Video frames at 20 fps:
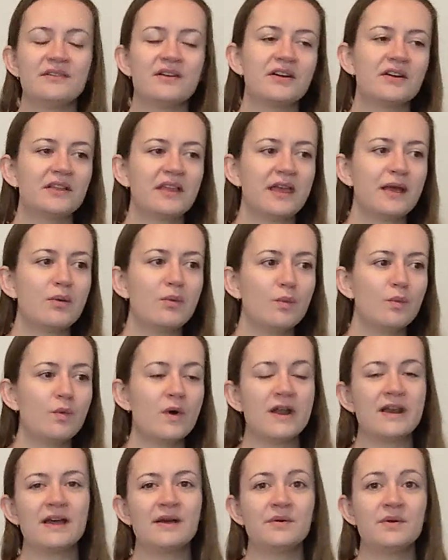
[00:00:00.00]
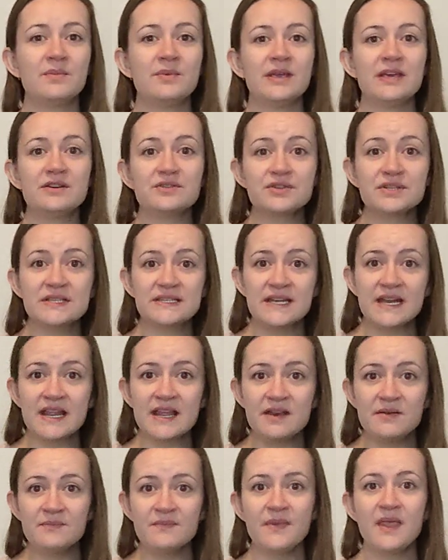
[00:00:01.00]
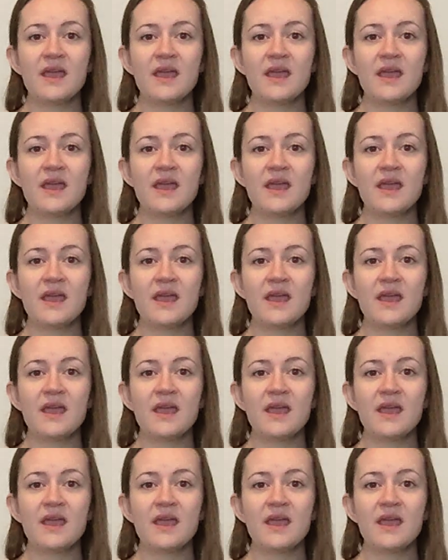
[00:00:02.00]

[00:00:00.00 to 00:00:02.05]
are like what I would be interested in.